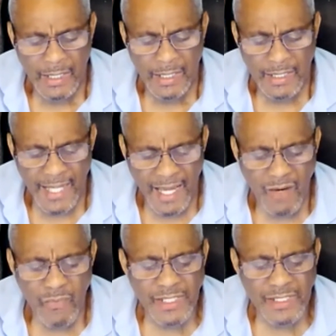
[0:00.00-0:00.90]
now
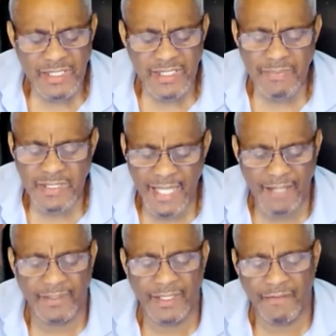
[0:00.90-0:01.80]
we can sleep
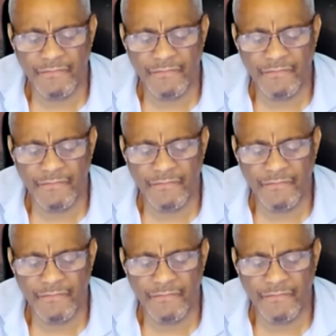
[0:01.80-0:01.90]
soundly,